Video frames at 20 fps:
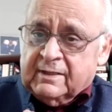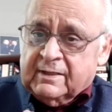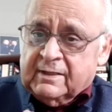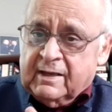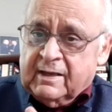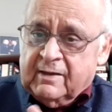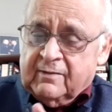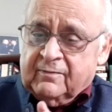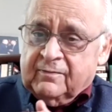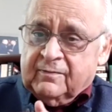
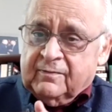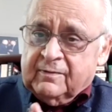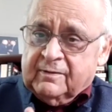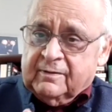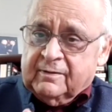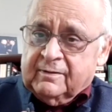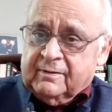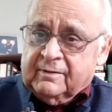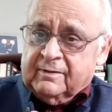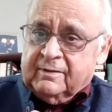have
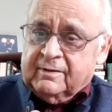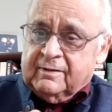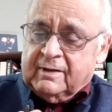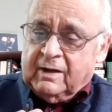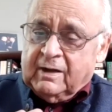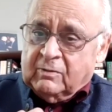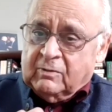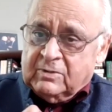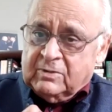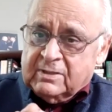
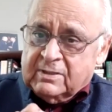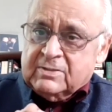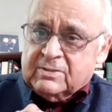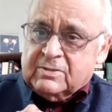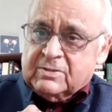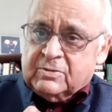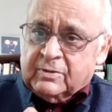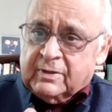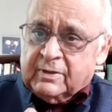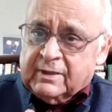
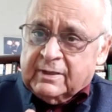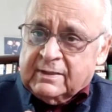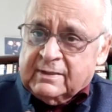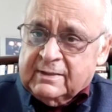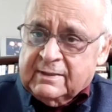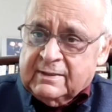counters to it.